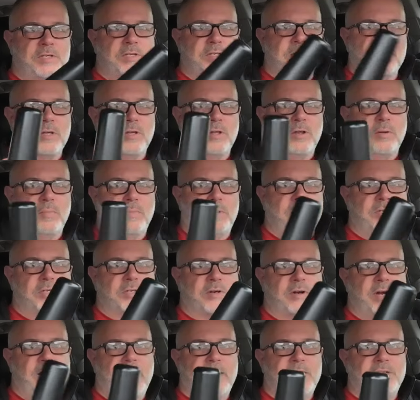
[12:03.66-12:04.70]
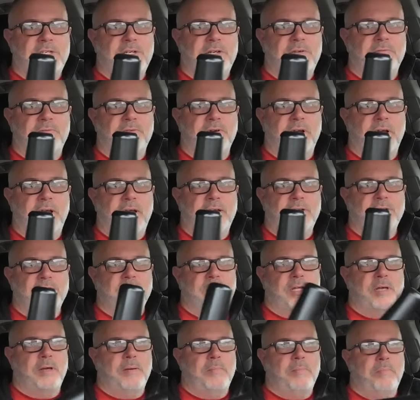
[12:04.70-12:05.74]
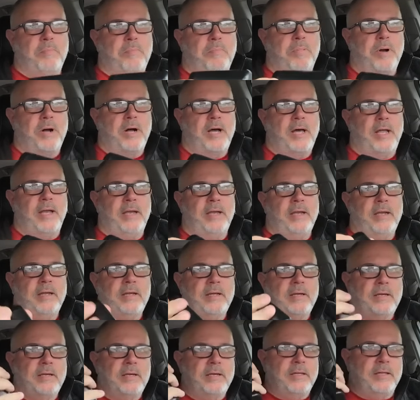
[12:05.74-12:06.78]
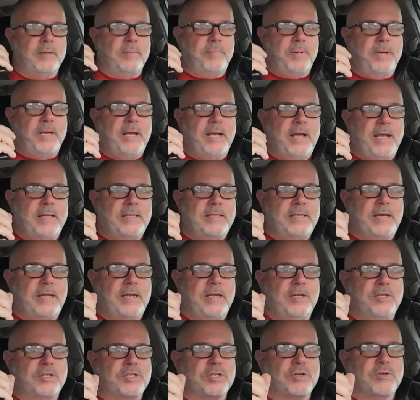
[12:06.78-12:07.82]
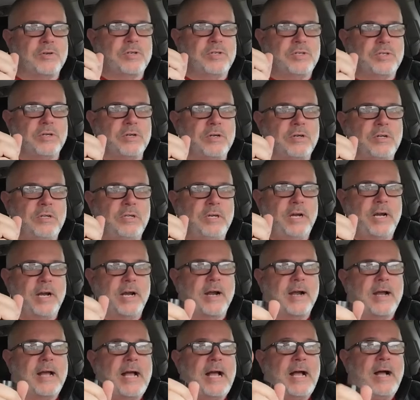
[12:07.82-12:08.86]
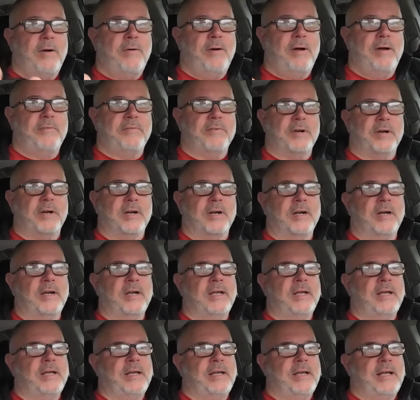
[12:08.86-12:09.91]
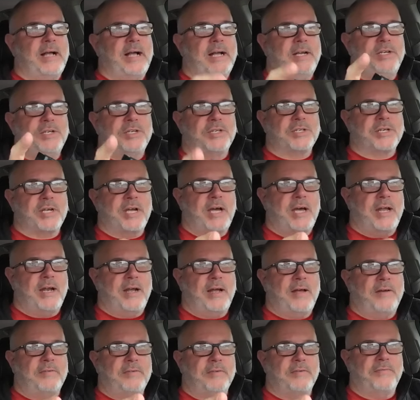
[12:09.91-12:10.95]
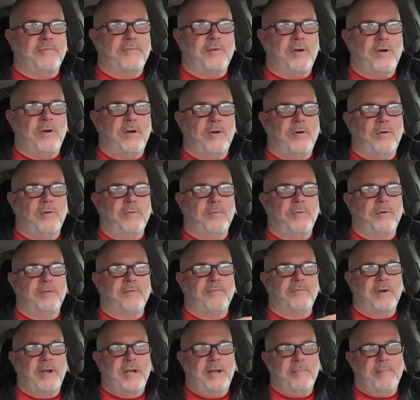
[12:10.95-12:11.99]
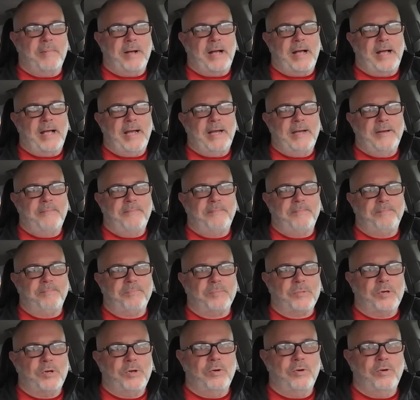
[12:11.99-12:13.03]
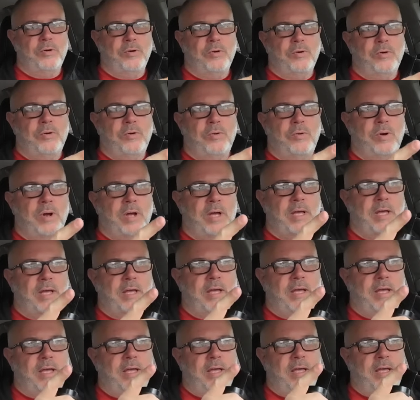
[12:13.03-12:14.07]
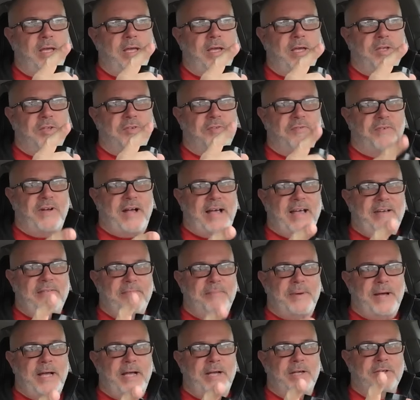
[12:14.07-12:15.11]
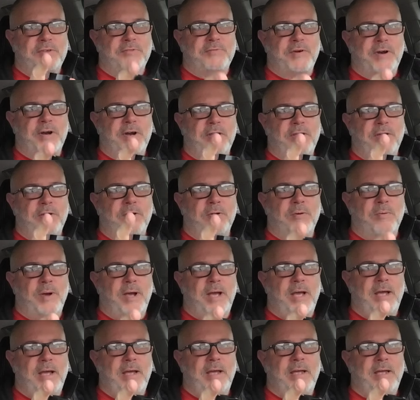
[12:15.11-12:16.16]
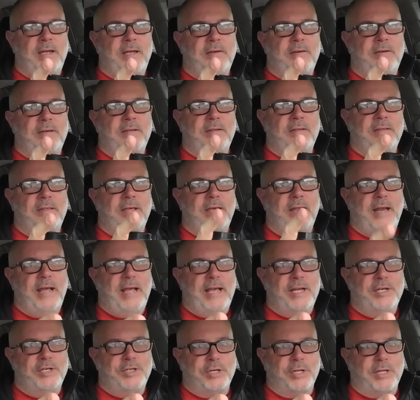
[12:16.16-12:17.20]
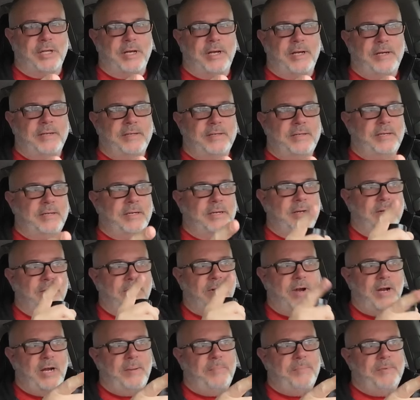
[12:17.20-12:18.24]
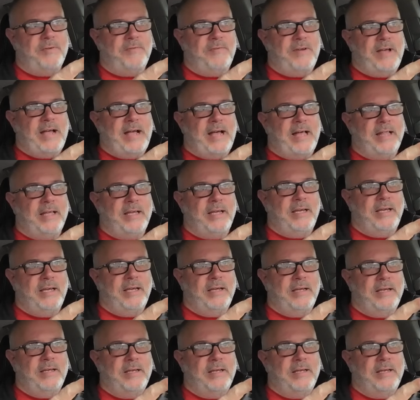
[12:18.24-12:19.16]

is a little bit scratchy for Angela, but the big antenna is crystal clear. However, I just got off the phone with a friend of mine who is 5 miles farther away than Angela, right up the valley.